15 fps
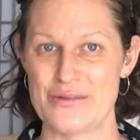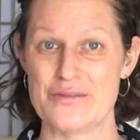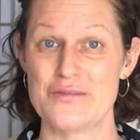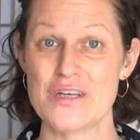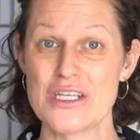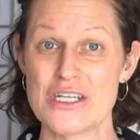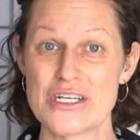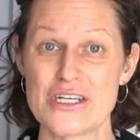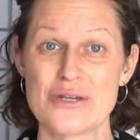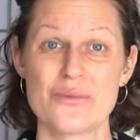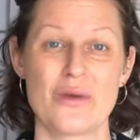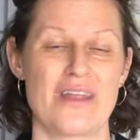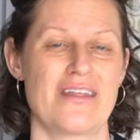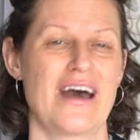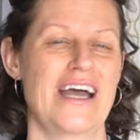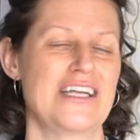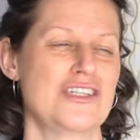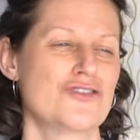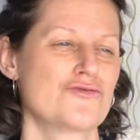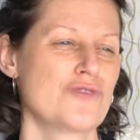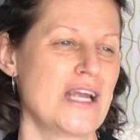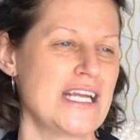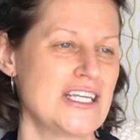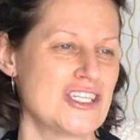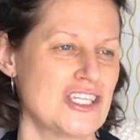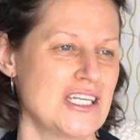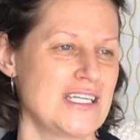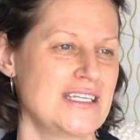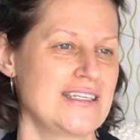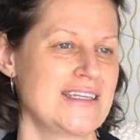filler with
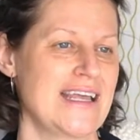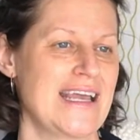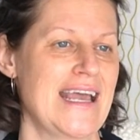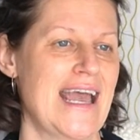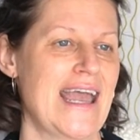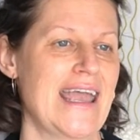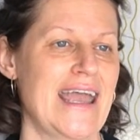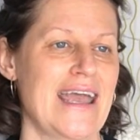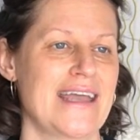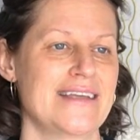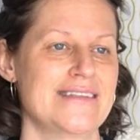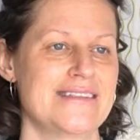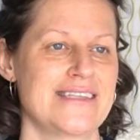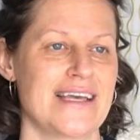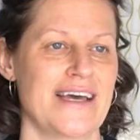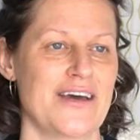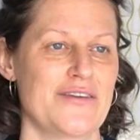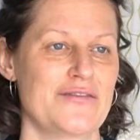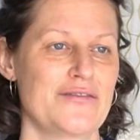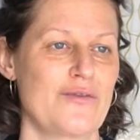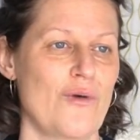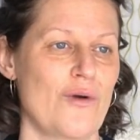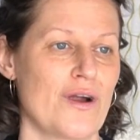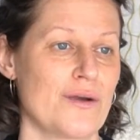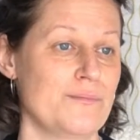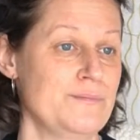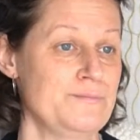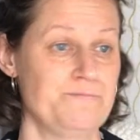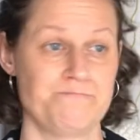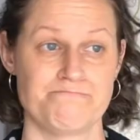hydration and for
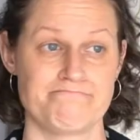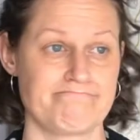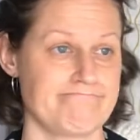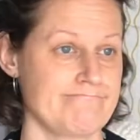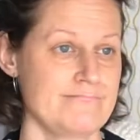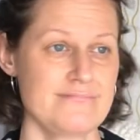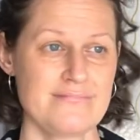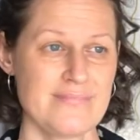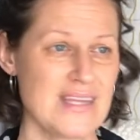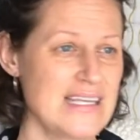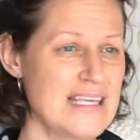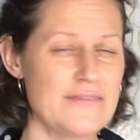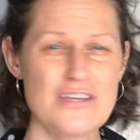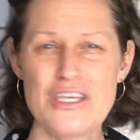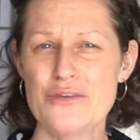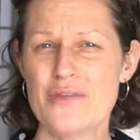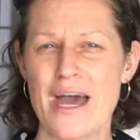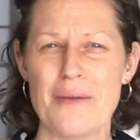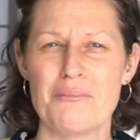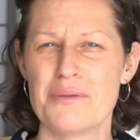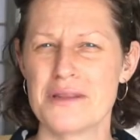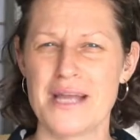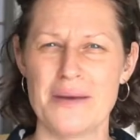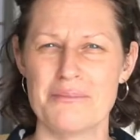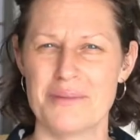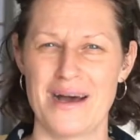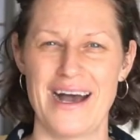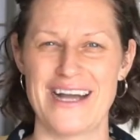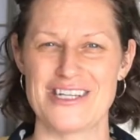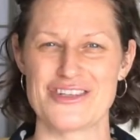giving you that plump,
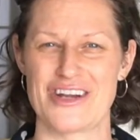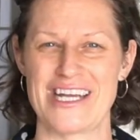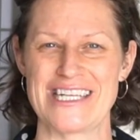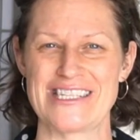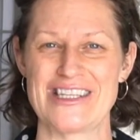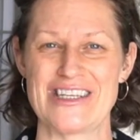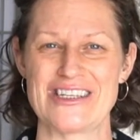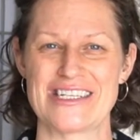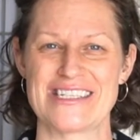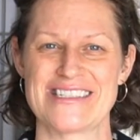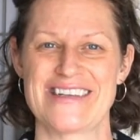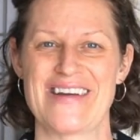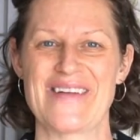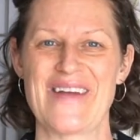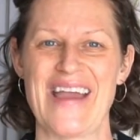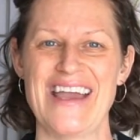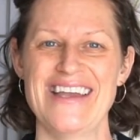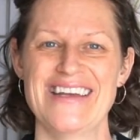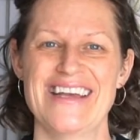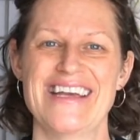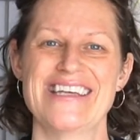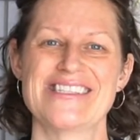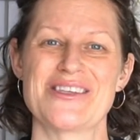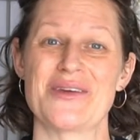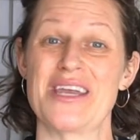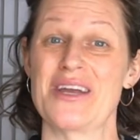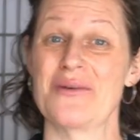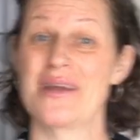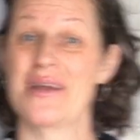hydrated look. Okay, so here we